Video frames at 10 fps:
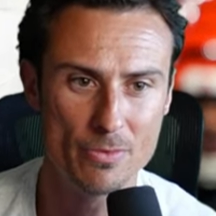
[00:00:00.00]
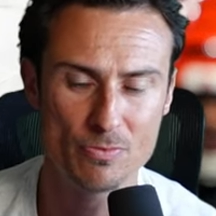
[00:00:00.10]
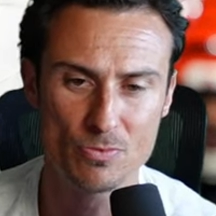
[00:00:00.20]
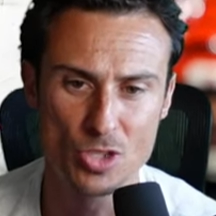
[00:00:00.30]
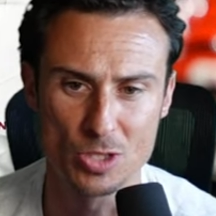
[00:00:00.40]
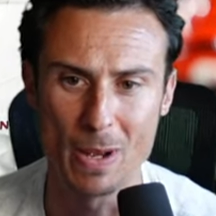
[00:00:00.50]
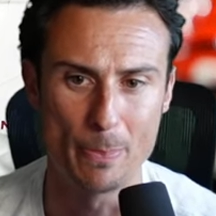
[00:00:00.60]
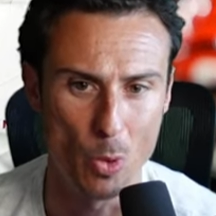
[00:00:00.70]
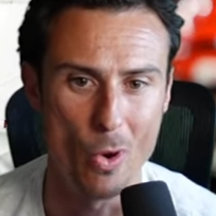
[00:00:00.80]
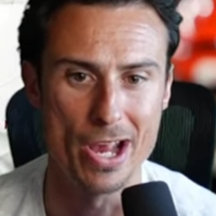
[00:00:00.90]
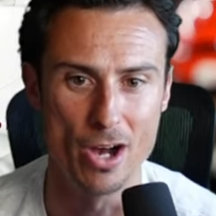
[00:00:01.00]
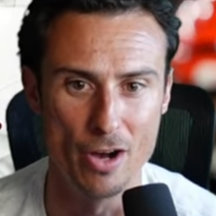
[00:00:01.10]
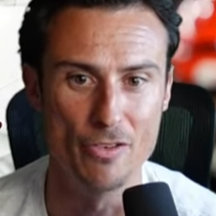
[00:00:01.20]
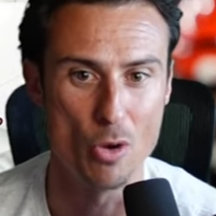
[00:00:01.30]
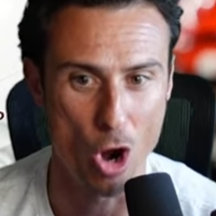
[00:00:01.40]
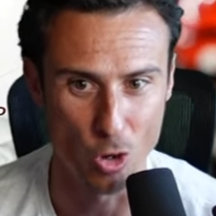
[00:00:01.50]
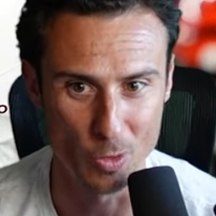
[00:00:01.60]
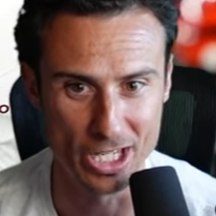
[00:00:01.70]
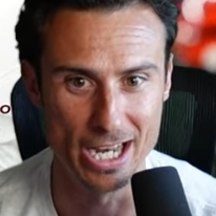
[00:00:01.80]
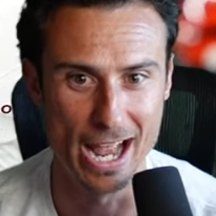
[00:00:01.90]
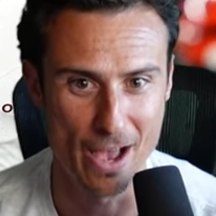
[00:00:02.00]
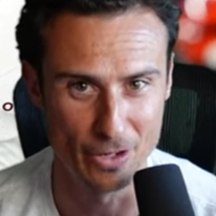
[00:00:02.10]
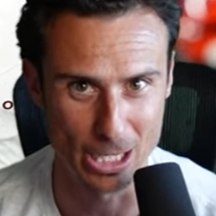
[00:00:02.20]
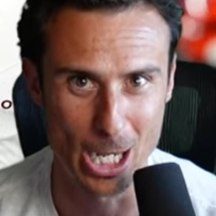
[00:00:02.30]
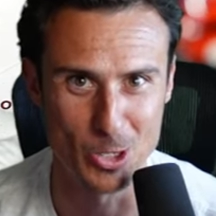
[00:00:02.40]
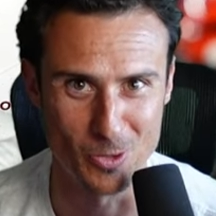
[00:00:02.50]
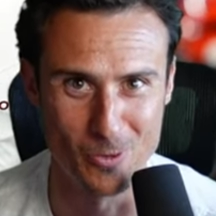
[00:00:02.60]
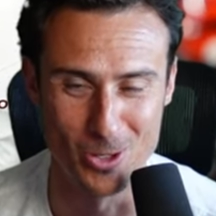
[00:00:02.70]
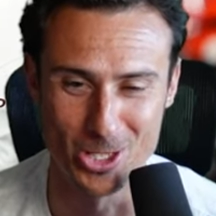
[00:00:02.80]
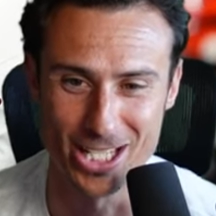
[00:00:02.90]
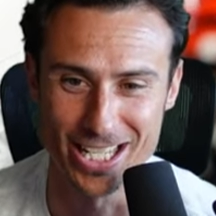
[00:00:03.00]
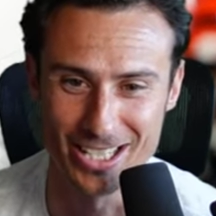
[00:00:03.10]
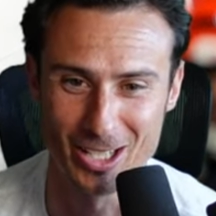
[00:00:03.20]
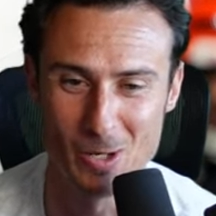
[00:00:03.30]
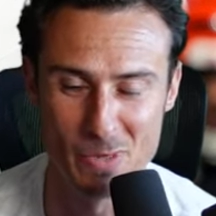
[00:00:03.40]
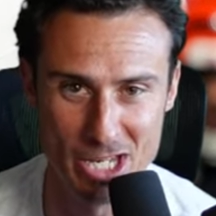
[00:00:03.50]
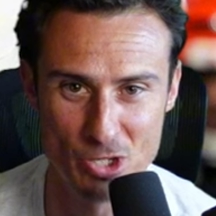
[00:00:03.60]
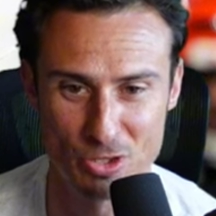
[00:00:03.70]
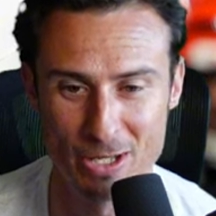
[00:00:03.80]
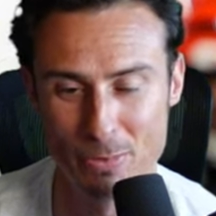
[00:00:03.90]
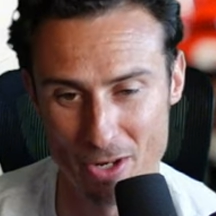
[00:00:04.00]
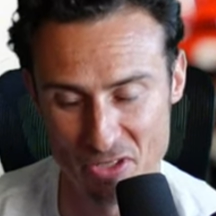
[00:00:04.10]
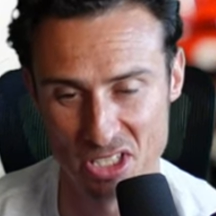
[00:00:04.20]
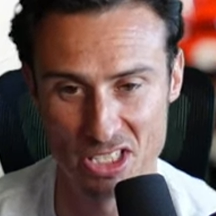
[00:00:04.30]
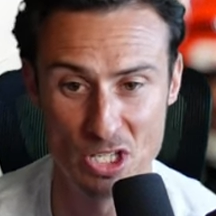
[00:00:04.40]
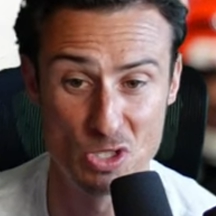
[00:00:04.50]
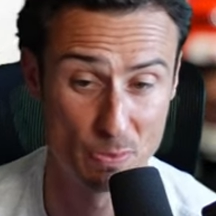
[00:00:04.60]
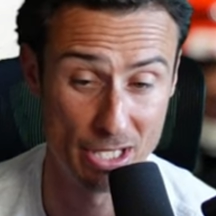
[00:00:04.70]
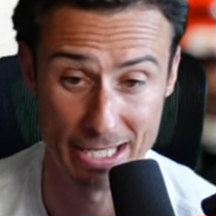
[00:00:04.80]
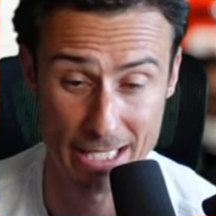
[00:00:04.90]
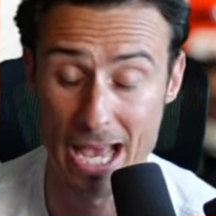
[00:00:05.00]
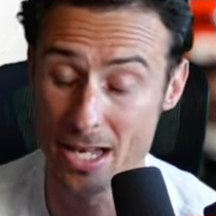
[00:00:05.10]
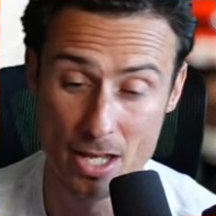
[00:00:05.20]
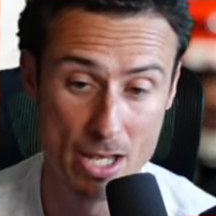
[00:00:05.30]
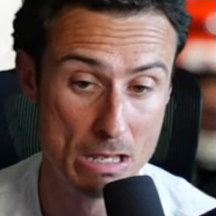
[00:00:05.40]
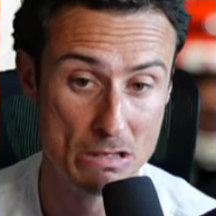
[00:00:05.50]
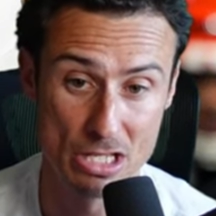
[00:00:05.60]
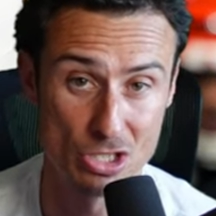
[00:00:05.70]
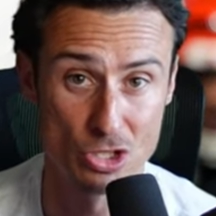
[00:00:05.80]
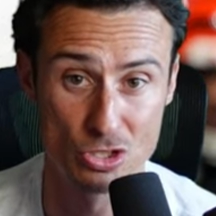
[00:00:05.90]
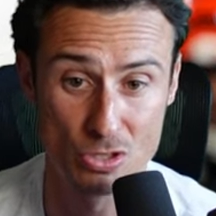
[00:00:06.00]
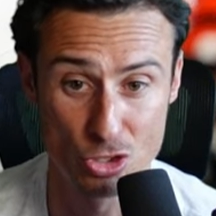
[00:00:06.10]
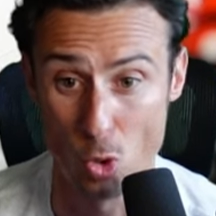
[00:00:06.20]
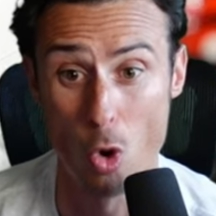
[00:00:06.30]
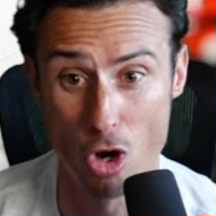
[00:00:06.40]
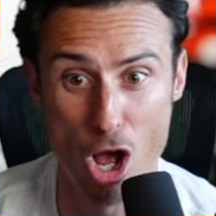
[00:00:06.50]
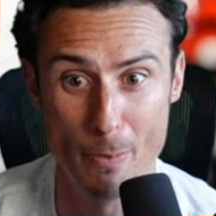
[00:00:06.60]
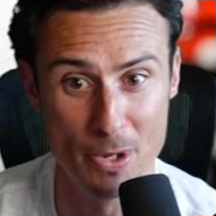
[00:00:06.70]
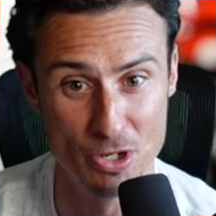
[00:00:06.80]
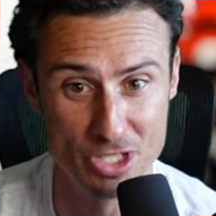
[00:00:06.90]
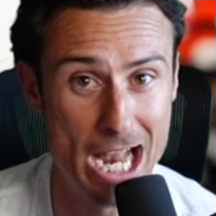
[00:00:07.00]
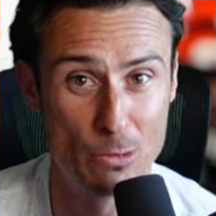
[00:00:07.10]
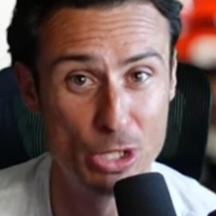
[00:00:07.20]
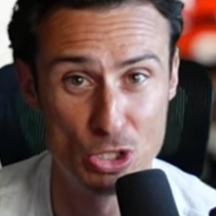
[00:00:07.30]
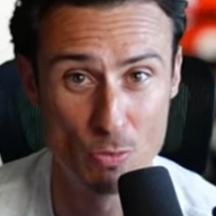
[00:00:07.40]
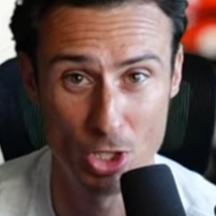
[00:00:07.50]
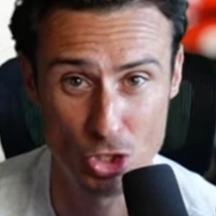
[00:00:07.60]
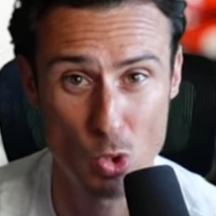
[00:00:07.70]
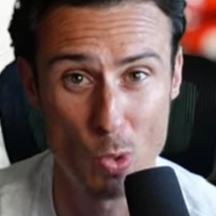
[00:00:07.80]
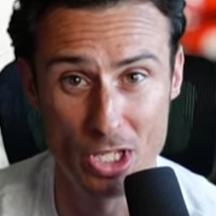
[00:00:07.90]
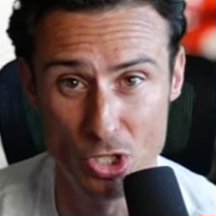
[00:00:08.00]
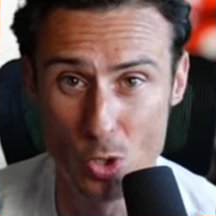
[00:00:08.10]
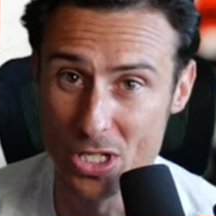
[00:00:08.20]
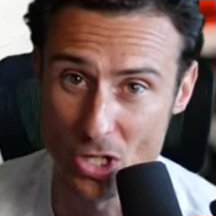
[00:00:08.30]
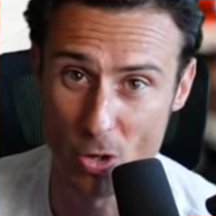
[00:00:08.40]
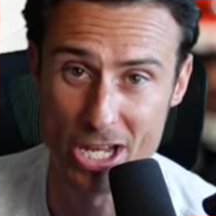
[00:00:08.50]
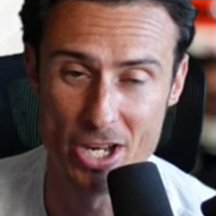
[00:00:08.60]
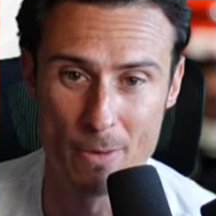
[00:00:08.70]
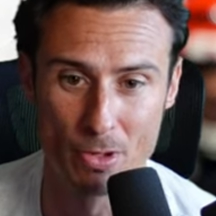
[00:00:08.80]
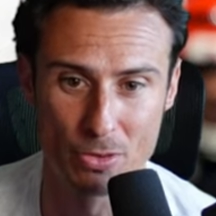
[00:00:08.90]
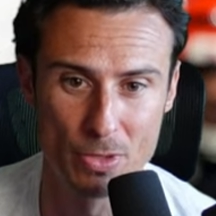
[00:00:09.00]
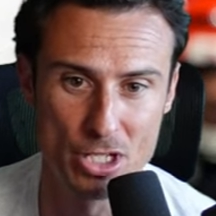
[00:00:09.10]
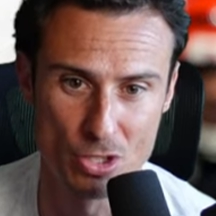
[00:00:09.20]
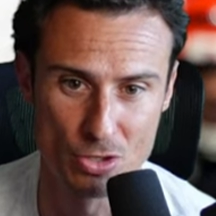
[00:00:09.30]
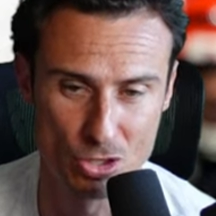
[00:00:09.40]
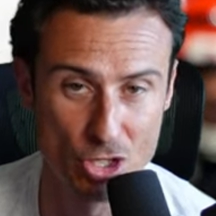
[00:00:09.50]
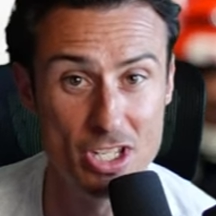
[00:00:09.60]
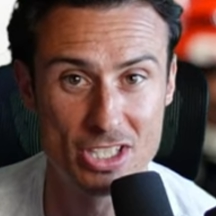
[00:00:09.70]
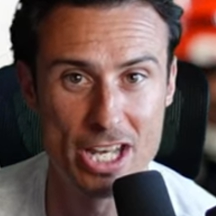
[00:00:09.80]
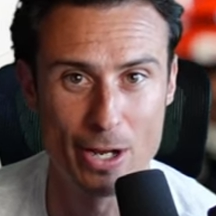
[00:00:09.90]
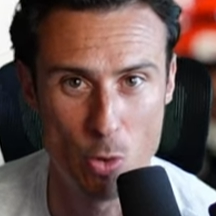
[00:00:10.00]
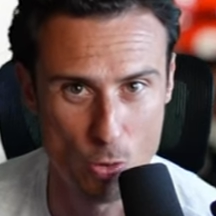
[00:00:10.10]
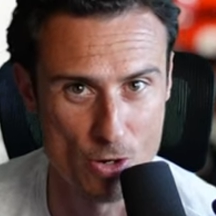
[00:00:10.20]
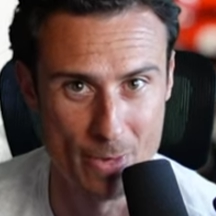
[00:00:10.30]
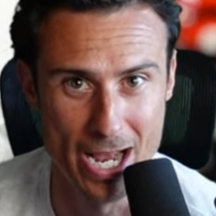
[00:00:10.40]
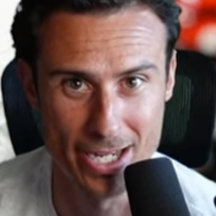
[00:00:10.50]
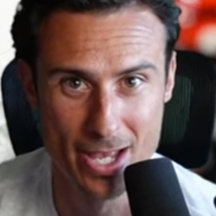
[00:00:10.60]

just my point of, are we going to have a controversy? Is it going to be interesting? But if he continues to play like that, he's going to soar up, and there's not really too much soaring to do. He's already at number three, so it's good to see a quarterback